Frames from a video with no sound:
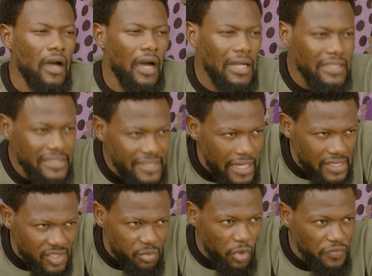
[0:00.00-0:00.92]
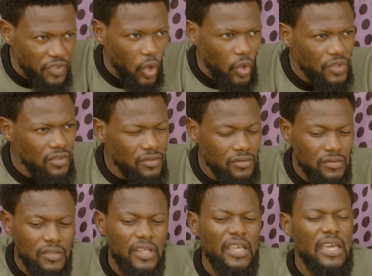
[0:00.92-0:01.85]
Halita has moved on,
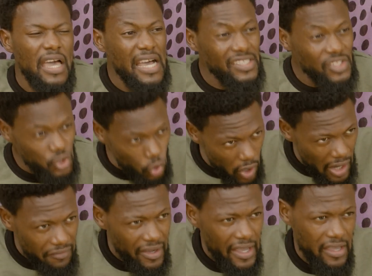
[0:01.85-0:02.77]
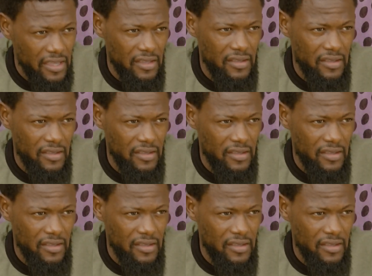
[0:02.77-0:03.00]
and so have I.